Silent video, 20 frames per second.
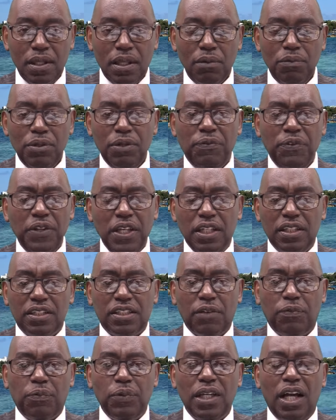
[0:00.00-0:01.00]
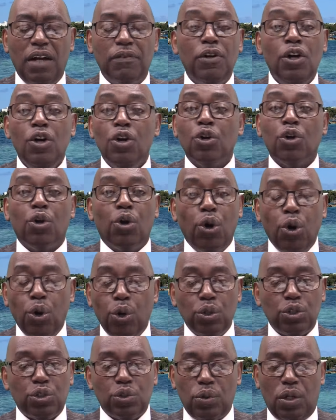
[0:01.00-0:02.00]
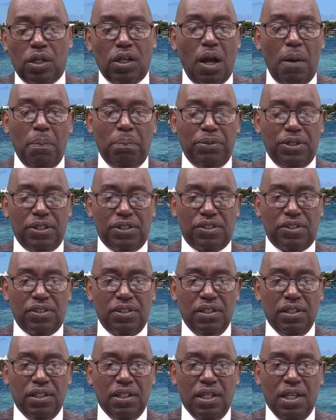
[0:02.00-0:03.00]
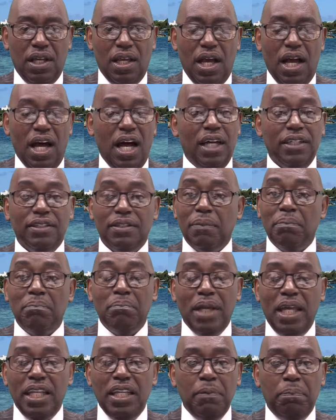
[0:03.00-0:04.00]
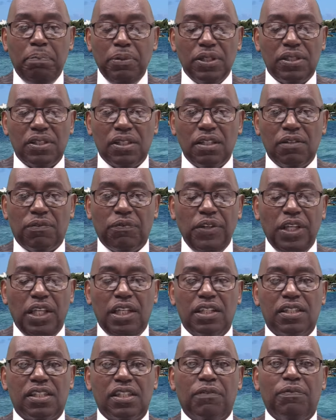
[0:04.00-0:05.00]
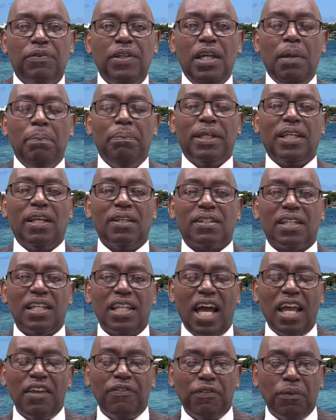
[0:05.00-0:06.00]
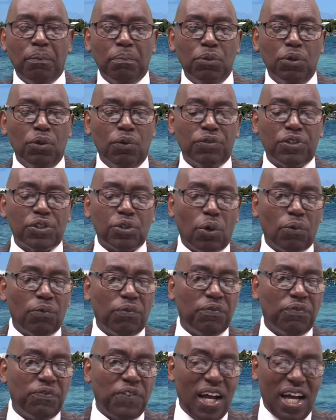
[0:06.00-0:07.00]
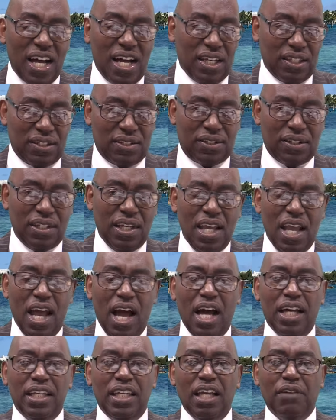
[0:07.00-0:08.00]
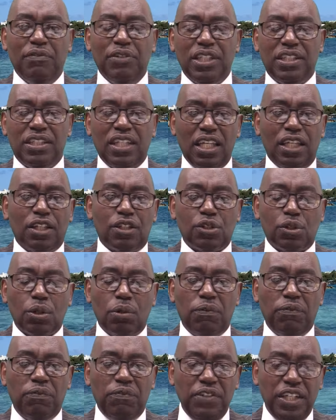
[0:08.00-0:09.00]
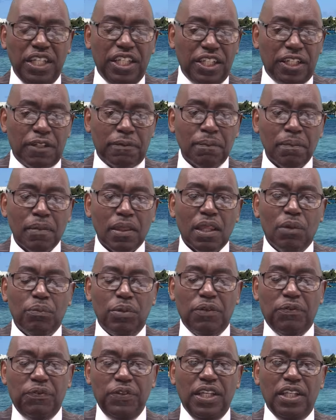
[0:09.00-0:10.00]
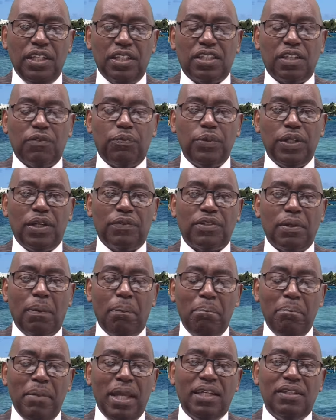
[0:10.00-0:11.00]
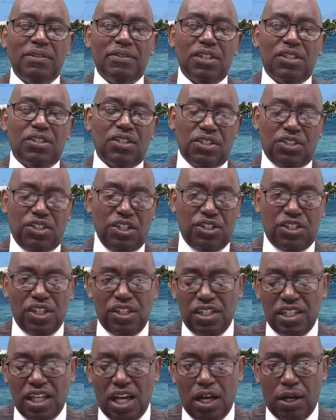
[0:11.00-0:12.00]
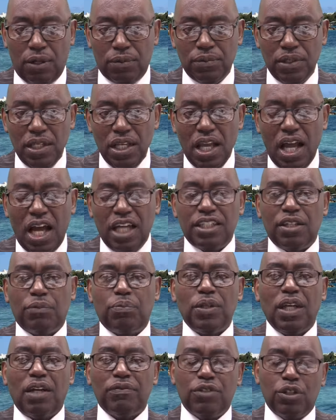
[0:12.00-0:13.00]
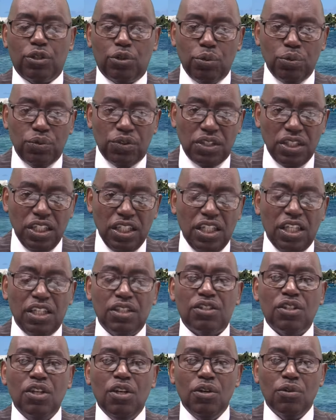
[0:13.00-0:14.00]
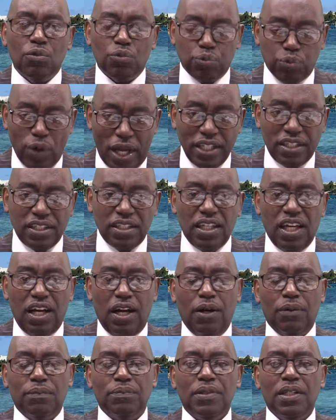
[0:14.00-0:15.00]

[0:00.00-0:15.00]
We feel as if we have goals to accomplish. And many persons feel as if, because life moves so fast and every day is so fleeting, we feel as if we have to make this decision now and that we have to do things right now.